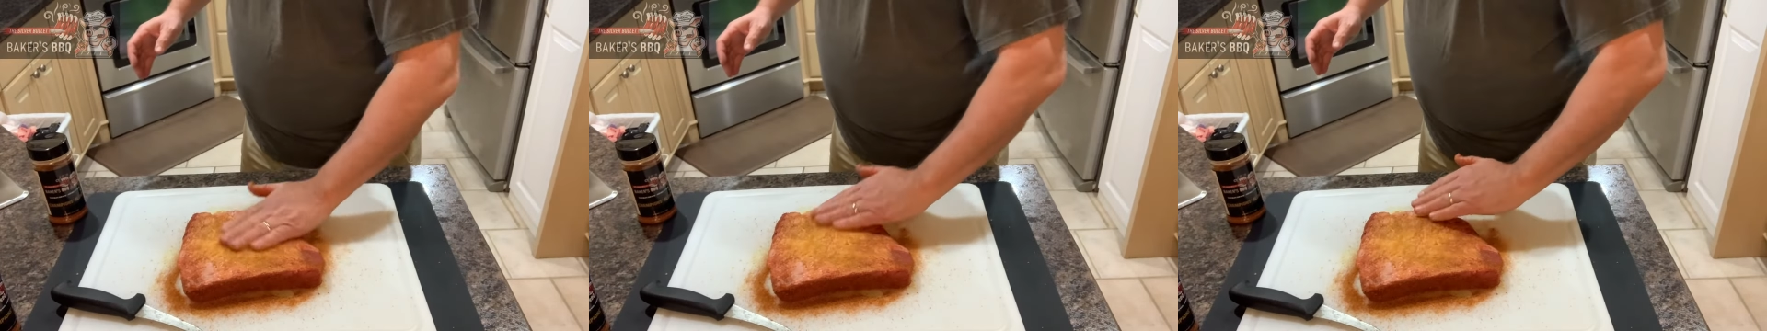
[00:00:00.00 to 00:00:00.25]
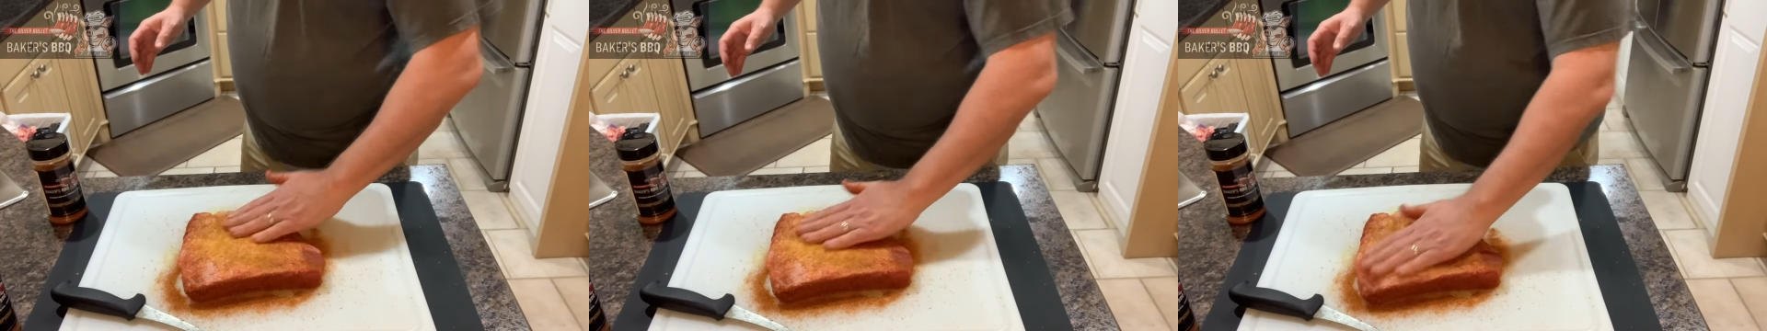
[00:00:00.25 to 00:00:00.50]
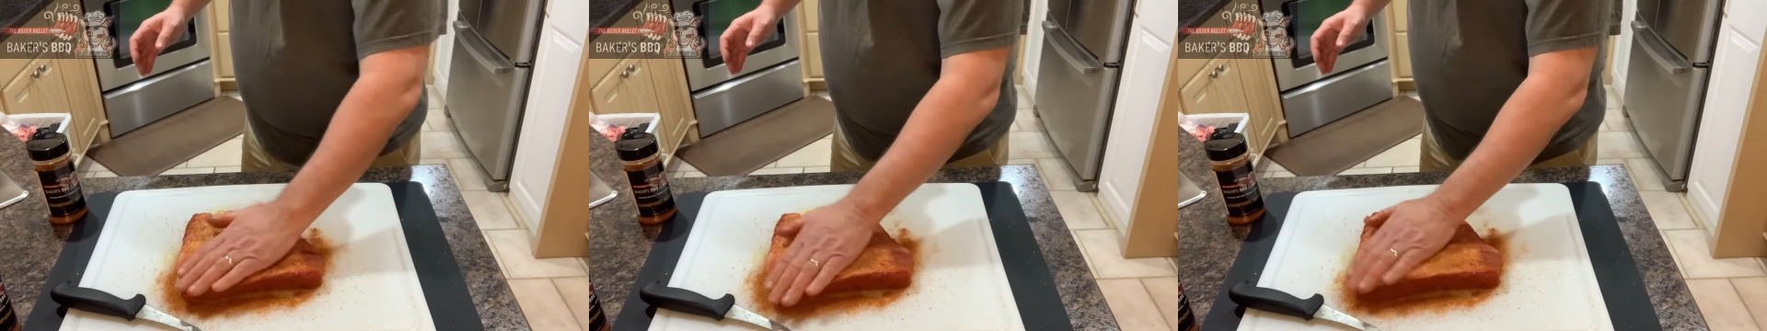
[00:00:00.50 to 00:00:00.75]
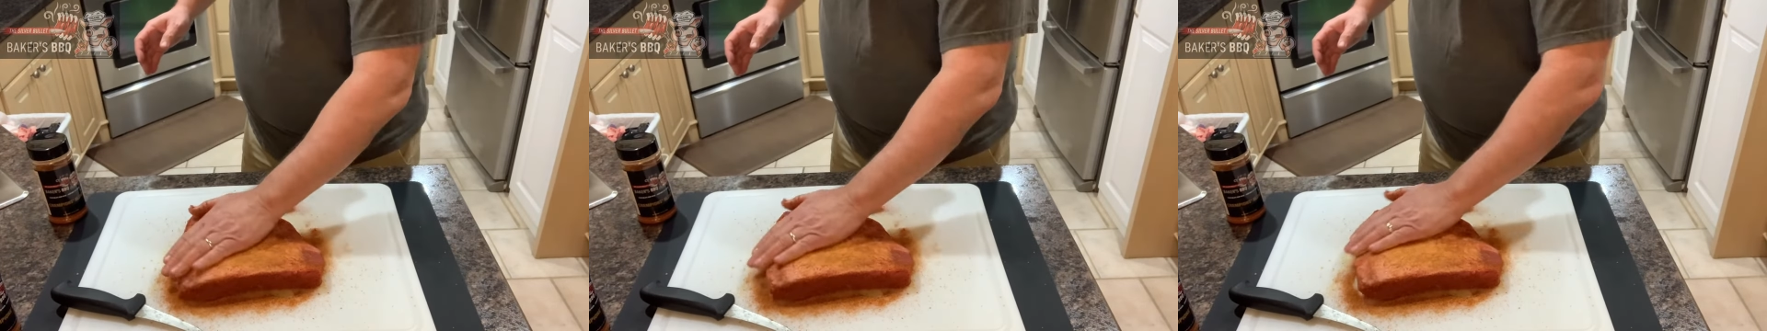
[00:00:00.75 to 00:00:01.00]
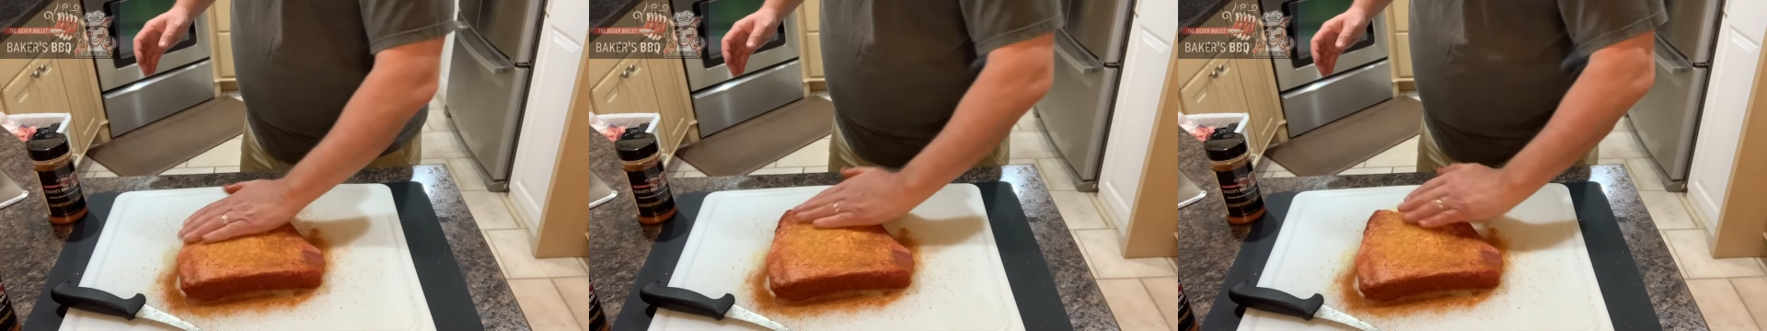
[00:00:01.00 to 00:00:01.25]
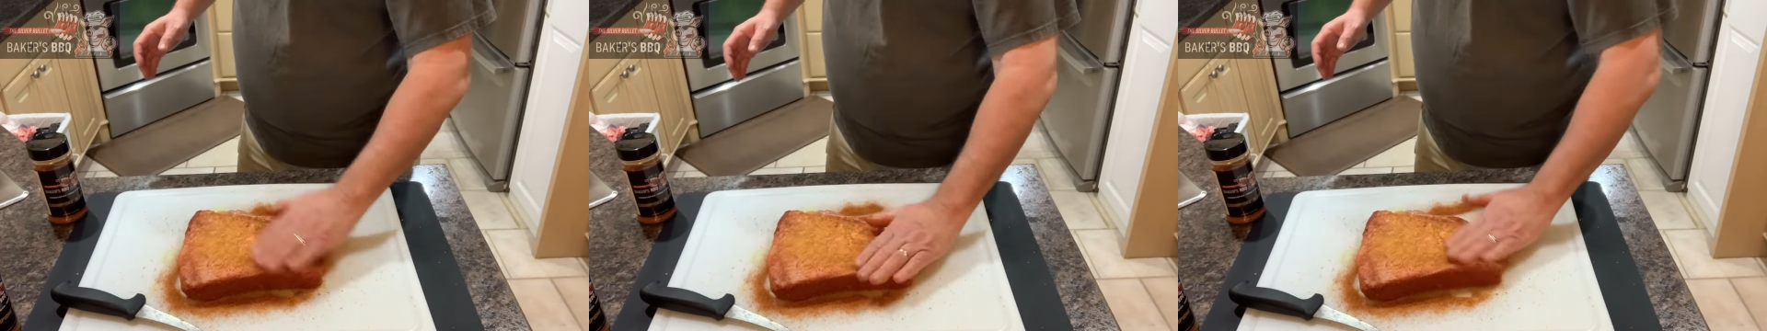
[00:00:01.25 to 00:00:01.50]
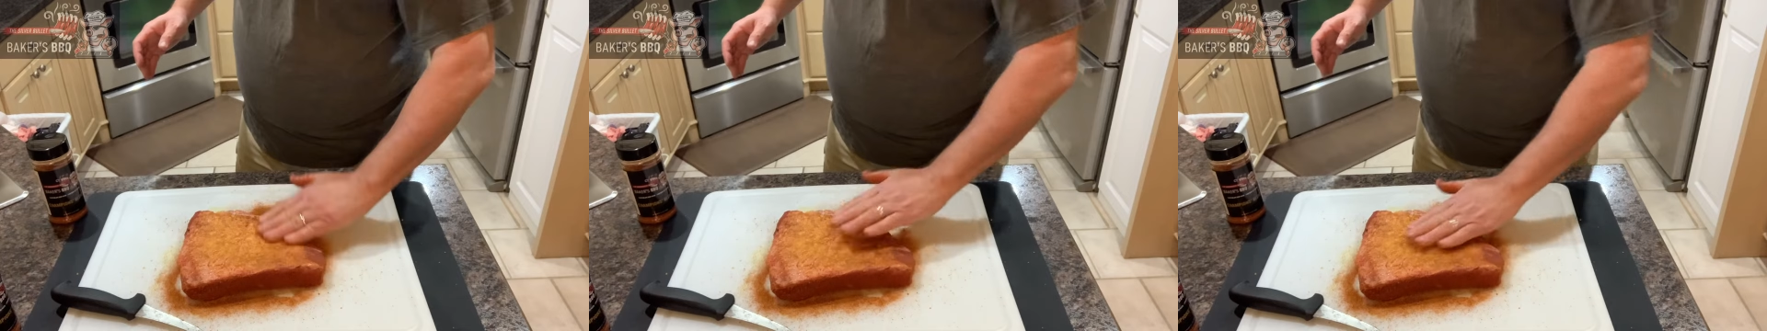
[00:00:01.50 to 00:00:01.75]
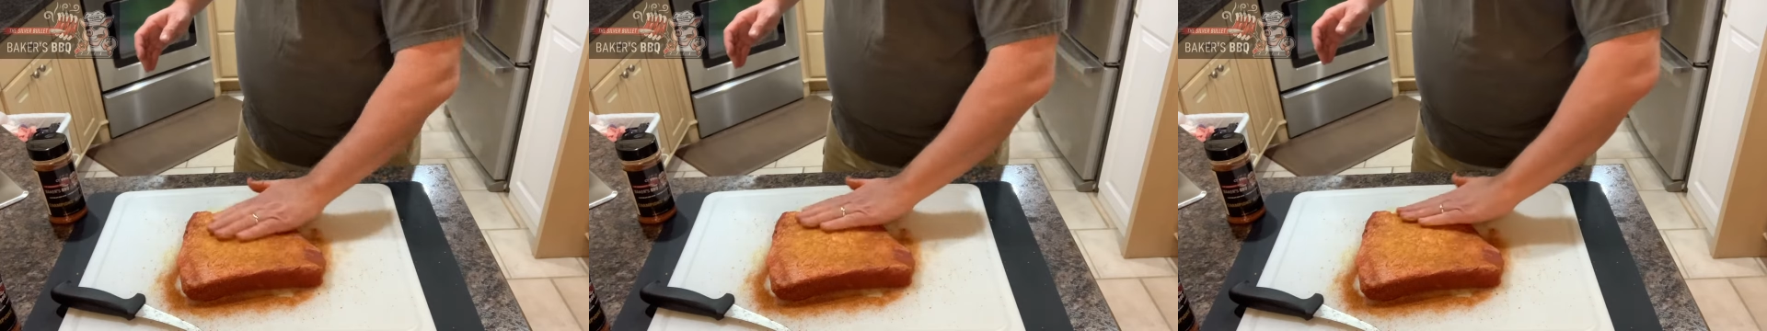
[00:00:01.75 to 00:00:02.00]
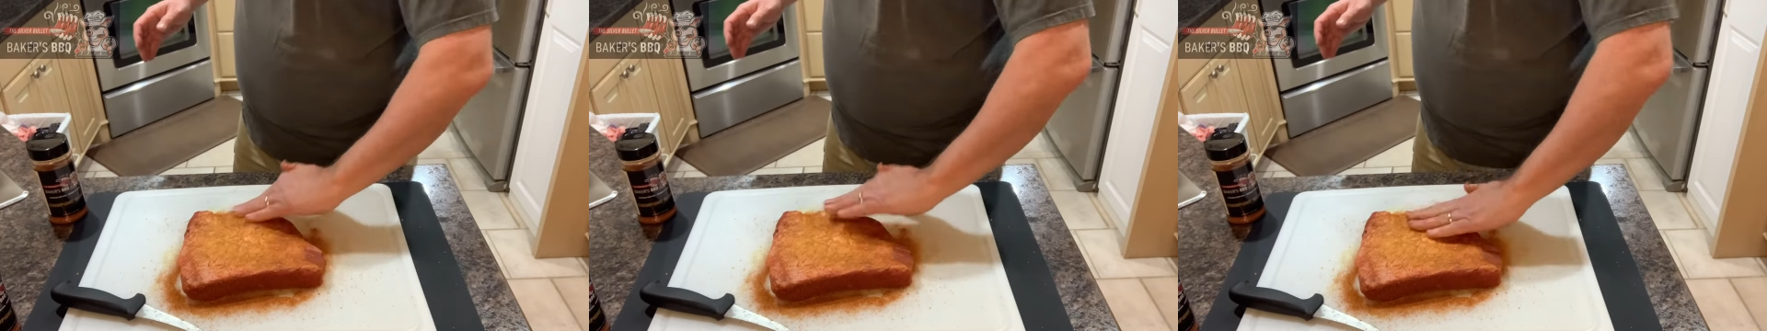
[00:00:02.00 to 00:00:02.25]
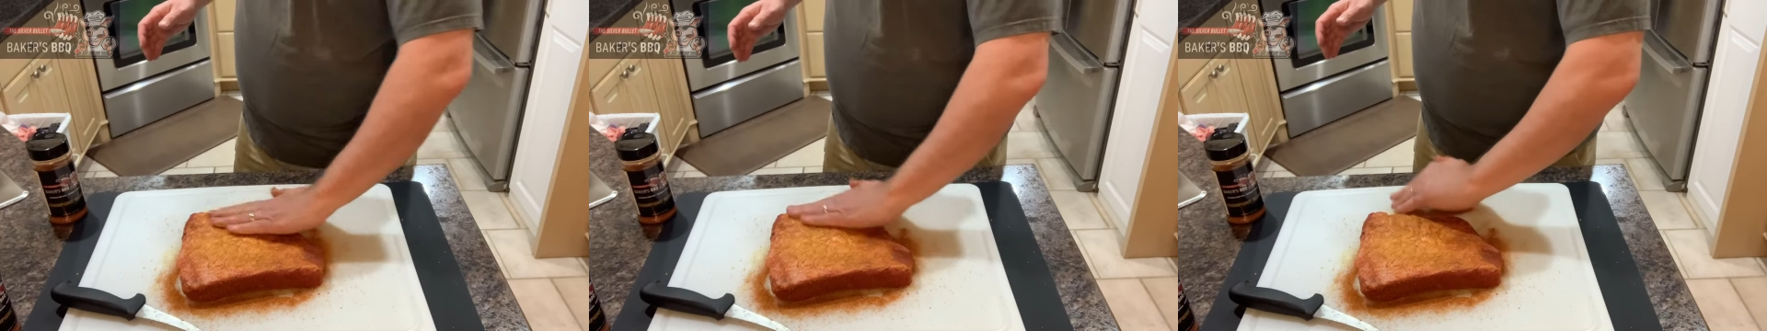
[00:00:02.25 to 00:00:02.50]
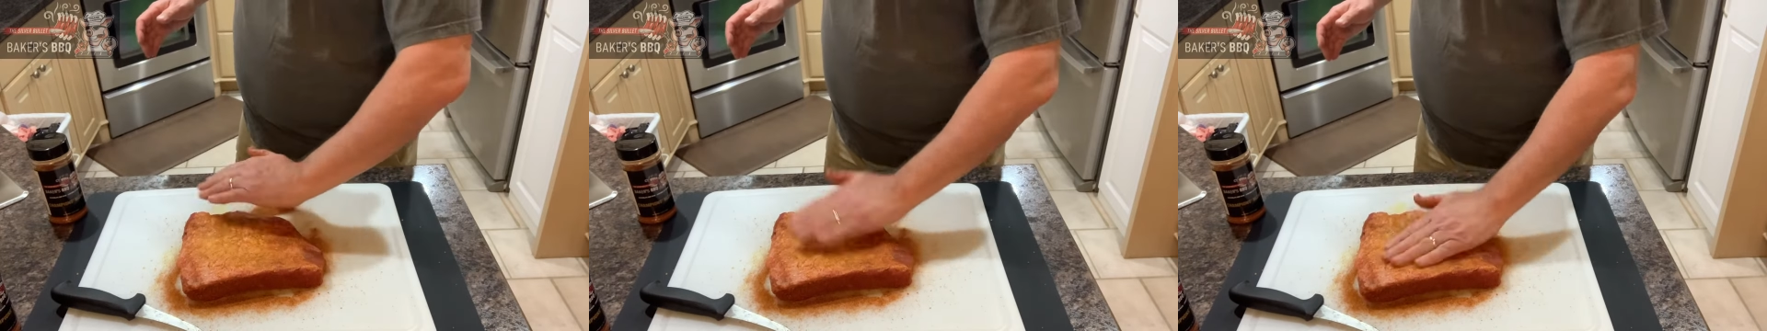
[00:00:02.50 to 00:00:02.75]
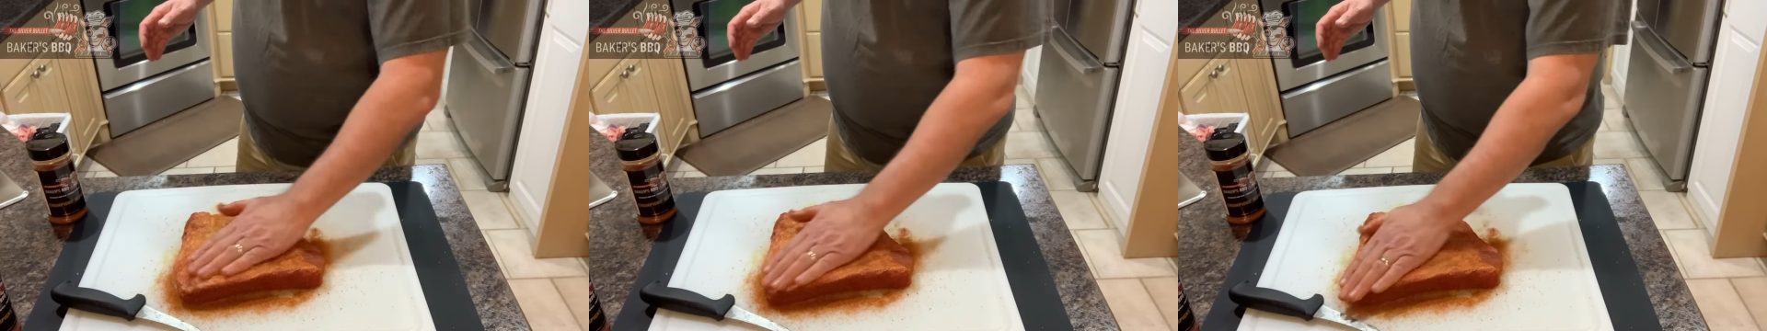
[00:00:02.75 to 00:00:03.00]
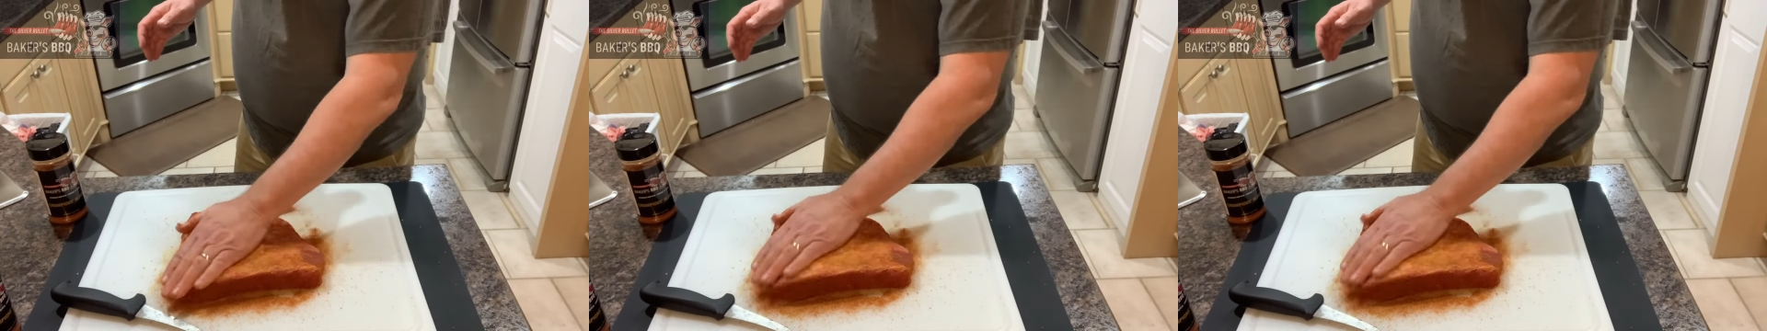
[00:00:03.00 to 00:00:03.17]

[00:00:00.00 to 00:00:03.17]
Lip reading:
[unreadable: no face in view]